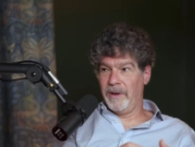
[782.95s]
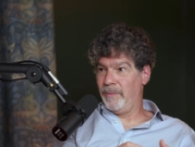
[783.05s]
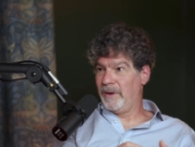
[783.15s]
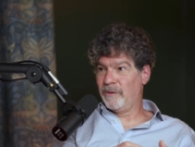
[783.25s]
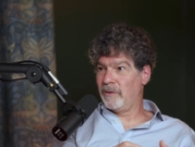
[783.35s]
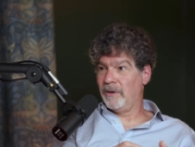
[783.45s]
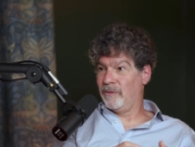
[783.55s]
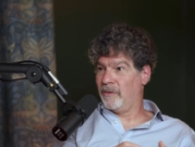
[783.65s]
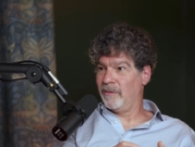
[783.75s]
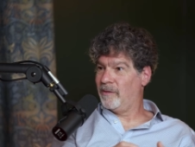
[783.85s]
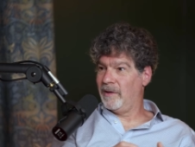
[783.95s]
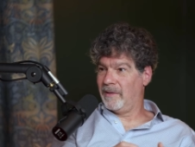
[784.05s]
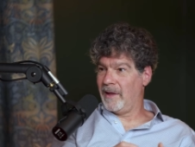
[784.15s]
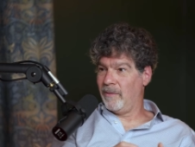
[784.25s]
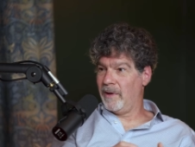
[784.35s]
administrators don't see
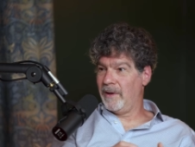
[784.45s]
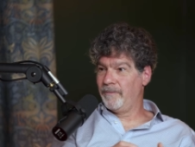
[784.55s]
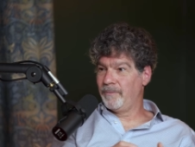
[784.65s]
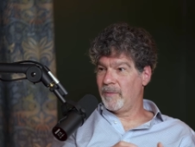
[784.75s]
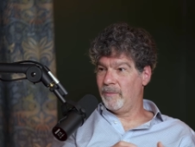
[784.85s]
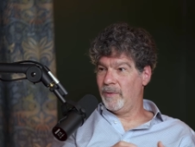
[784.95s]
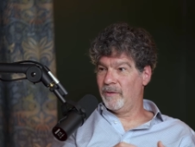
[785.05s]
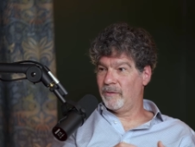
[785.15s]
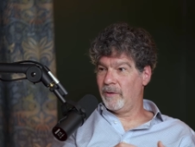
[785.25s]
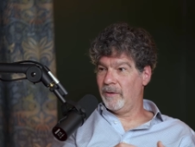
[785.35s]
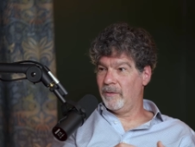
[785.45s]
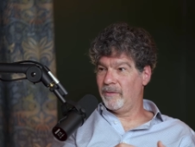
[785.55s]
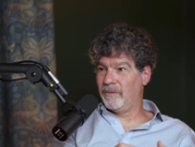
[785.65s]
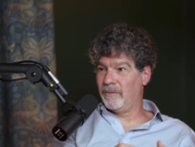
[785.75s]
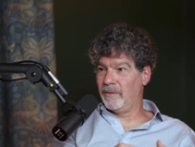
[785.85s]
it that way. Right.
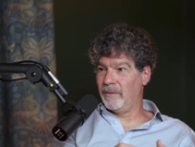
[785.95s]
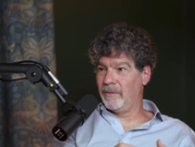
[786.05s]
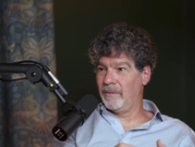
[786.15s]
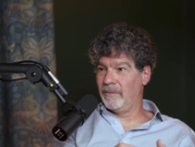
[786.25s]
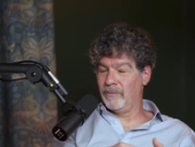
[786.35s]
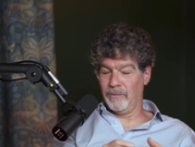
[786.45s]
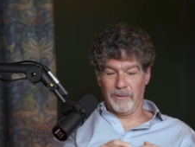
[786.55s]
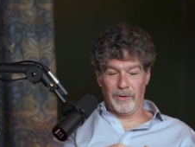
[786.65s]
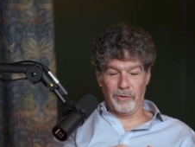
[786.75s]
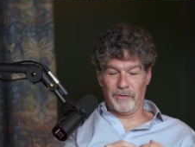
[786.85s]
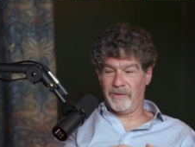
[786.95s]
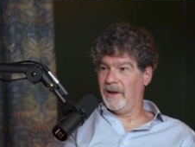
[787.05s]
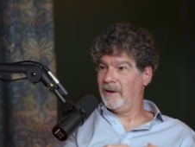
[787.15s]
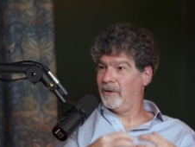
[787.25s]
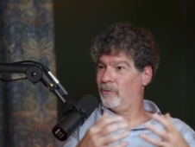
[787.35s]
Administrators
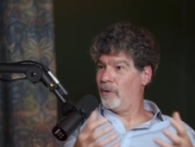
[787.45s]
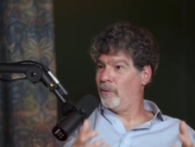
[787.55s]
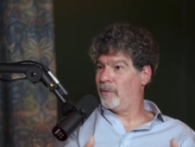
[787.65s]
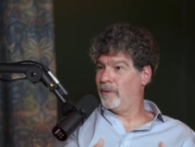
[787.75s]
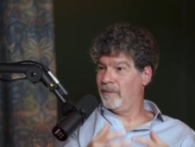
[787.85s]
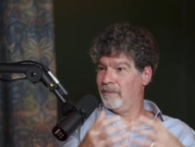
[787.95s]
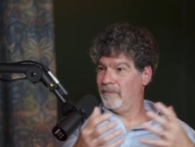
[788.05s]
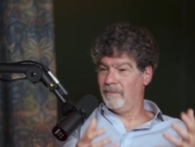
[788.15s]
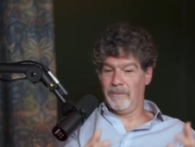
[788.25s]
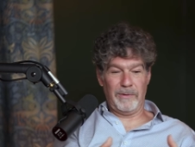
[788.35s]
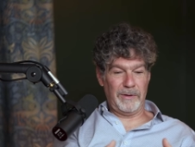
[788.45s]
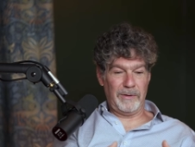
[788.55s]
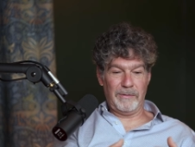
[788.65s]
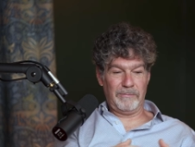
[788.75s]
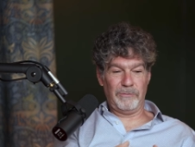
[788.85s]
understand a growth in
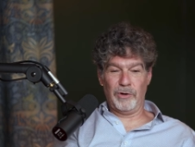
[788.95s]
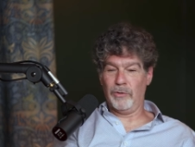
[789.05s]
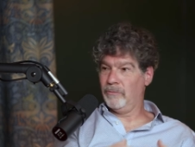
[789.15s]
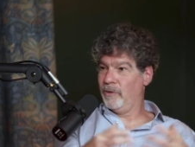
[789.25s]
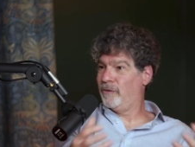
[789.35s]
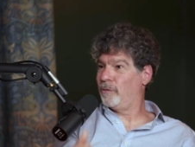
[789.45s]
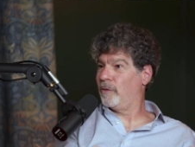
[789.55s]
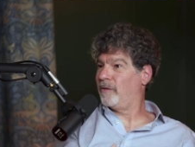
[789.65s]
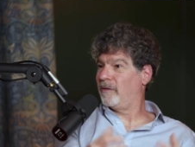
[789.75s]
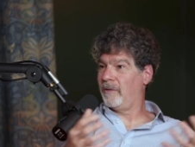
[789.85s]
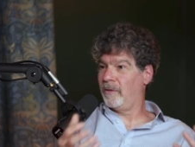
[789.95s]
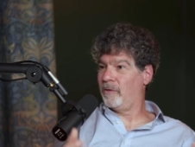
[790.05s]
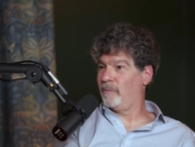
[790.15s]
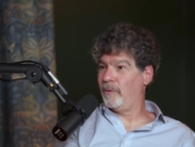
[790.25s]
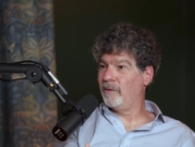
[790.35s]
the, you know, resources at their
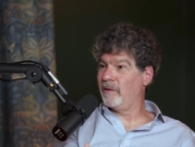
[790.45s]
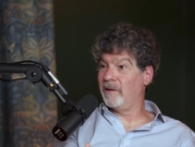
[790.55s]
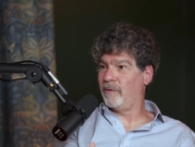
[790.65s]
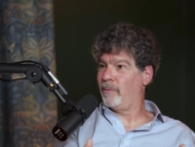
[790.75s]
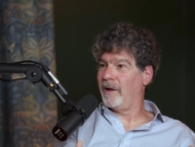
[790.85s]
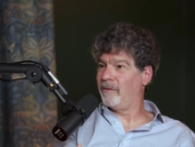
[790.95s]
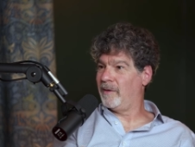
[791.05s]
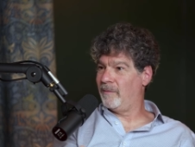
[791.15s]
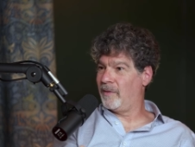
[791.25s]
disposal as a positive